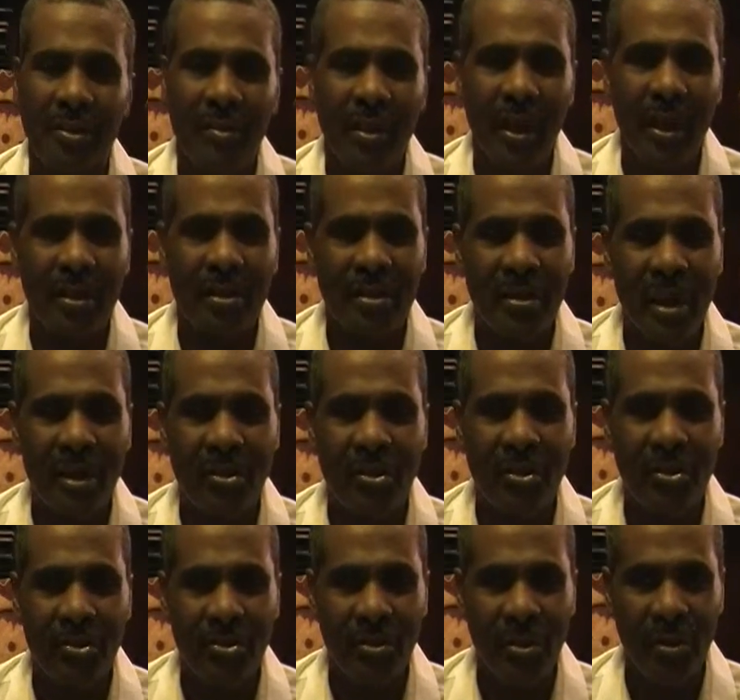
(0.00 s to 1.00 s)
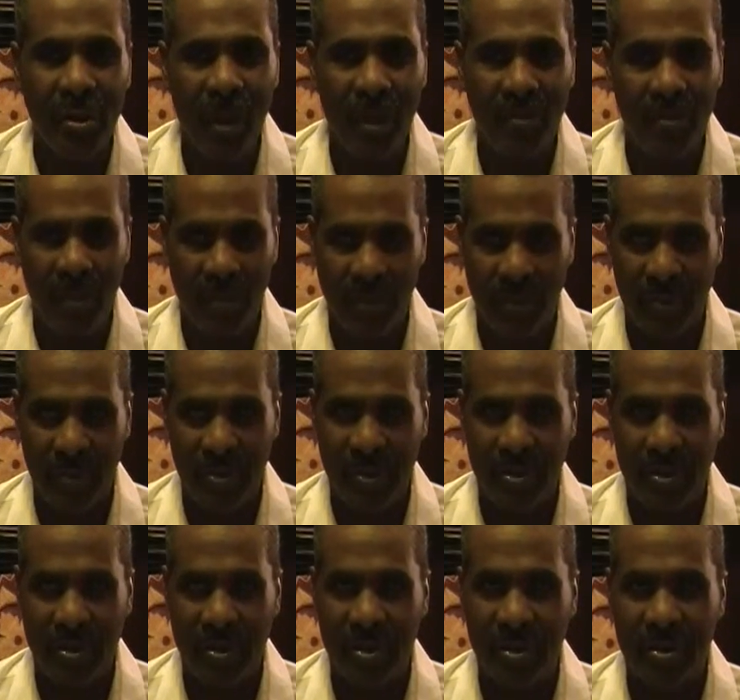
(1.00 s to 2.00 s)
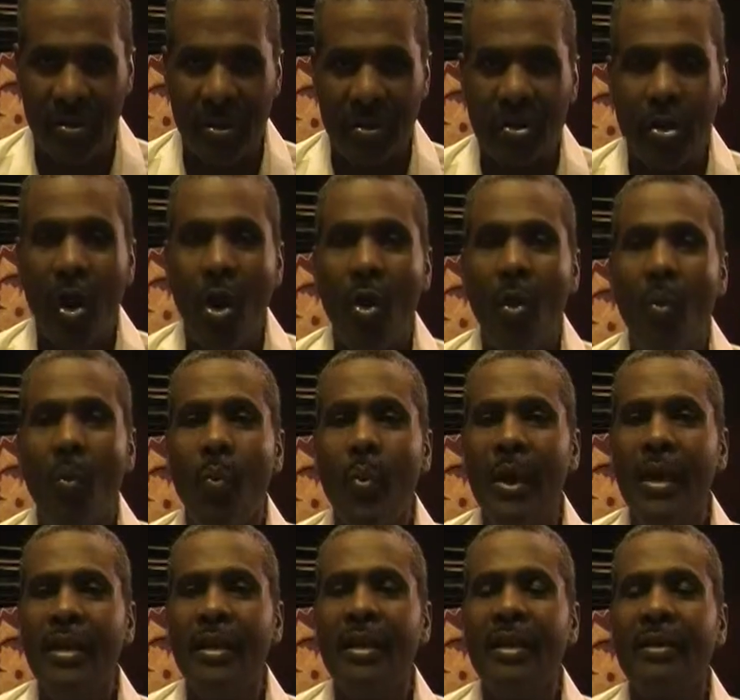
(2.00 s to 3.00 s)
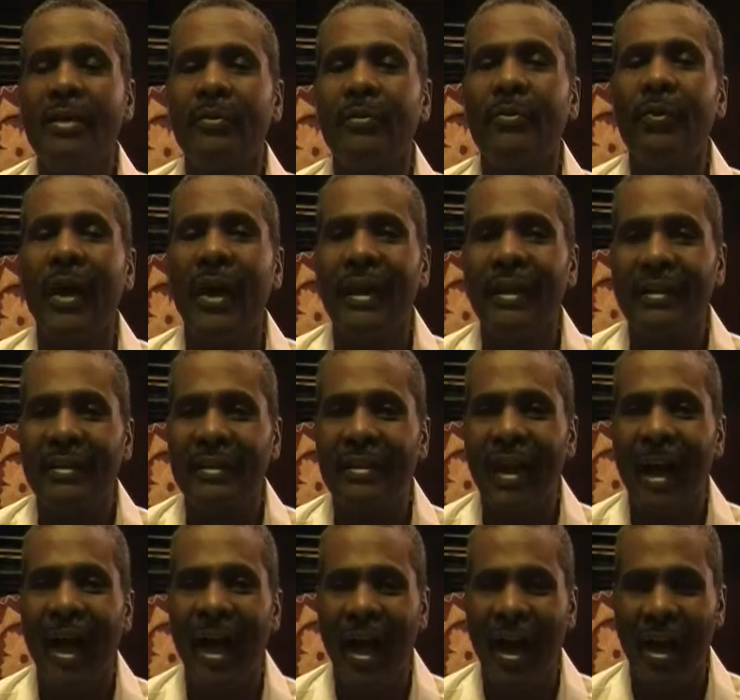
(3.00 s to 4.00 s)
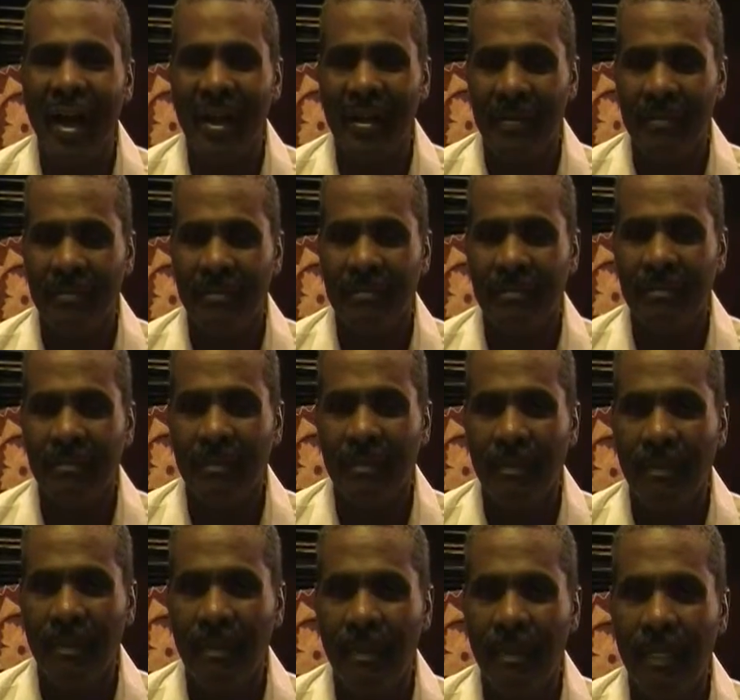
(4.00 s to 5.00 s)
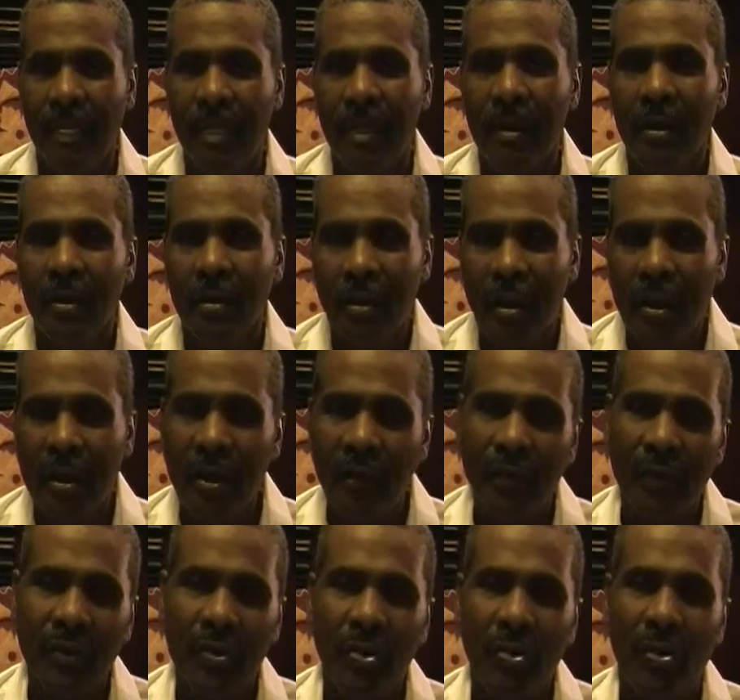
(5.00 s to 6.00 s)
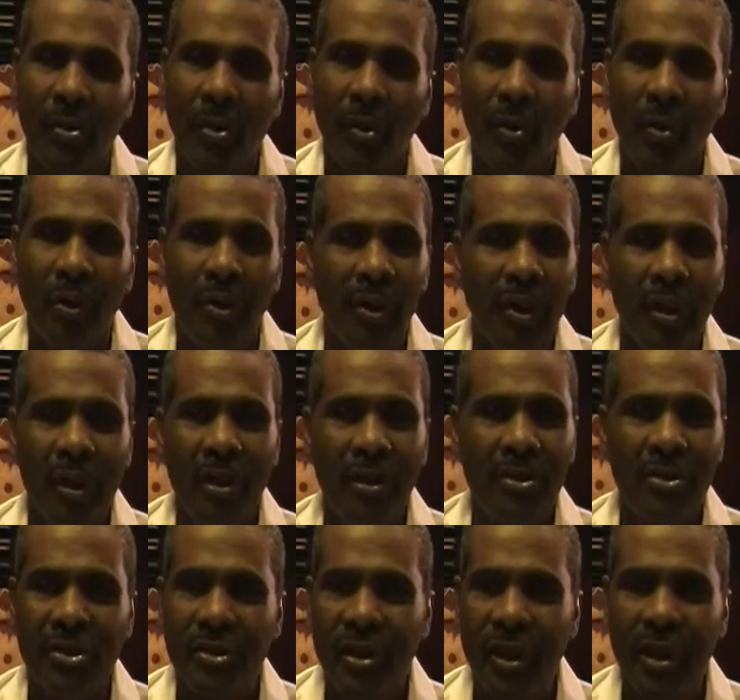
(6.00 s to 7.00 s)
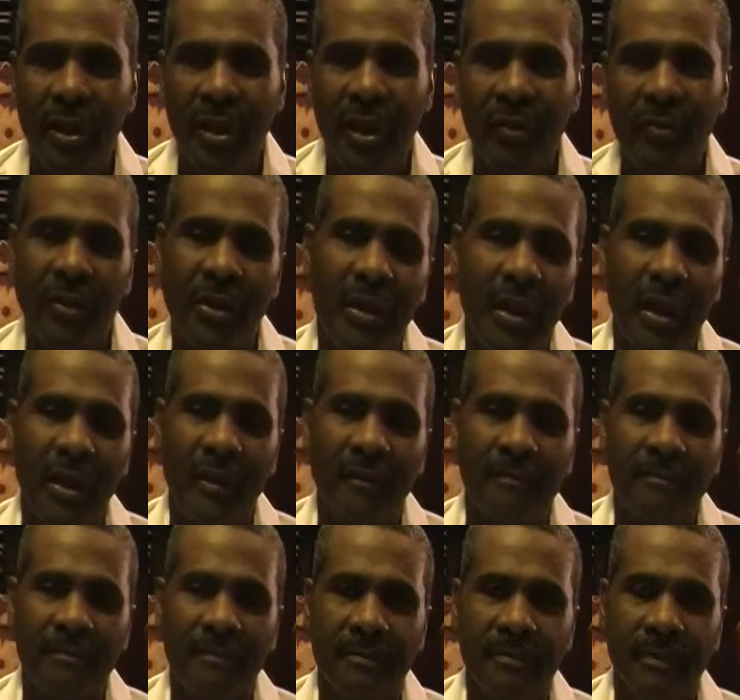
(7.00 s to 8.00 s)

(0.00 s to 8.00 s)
But I say to you today, my brothers and sisters, we need to find time to give unto the Lord each and every day.